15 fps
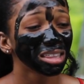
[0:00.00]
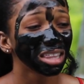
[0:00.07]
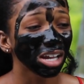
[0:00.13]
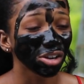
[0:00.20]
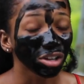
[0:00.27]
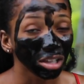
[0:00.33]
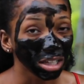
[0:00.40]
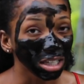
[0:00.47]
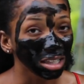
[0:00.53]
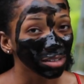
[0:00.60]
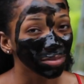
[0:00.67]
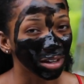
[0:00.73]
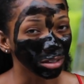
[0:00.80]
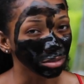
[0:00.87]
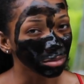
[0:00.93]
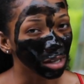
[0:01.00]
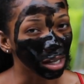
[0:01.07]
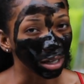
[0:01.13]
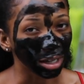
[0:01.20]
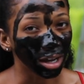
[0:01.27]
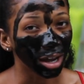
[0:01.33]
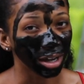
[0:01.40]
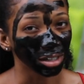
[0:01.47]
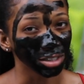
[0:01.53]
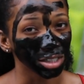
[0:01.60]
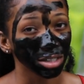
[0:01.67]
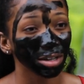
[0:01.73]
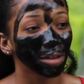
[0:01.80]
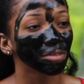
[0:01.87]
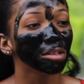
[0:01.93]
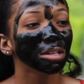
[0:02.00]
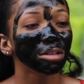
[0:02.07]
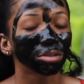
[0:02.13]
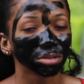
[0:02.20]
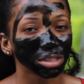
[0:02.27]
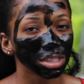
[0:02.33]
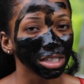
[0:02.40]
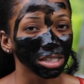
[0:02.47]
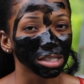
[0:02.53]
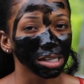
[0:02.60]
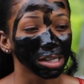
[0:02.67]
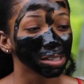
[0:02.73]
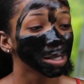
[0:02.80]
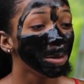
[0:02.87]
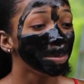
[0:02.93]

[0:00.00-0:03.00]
they are clean, they value hygiene, and they notice these things